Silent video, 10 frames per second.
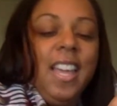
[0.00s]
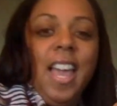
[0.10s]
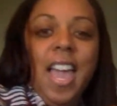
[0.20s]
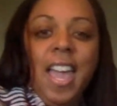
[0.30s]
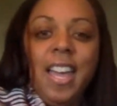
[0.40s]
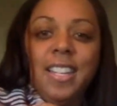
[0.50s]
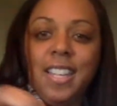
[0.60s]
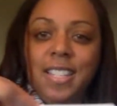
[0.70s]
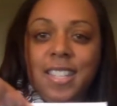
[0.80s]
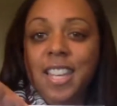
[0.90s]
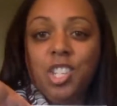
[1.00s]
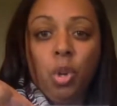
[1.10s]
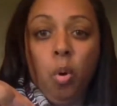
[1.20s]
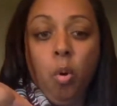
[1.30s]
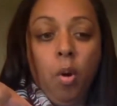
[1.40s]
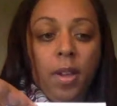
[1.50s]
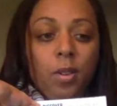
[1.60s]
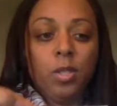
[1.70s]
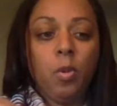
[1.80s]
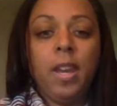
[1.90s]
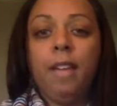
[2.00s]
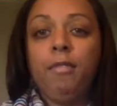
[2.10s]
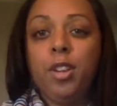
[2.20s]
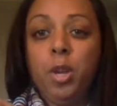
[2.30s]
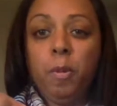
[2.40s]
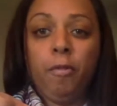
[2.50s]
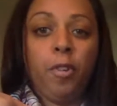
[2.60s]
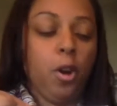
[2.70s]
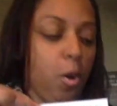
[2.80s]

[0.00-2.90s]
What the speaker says: and essential oils, whatever you prefer,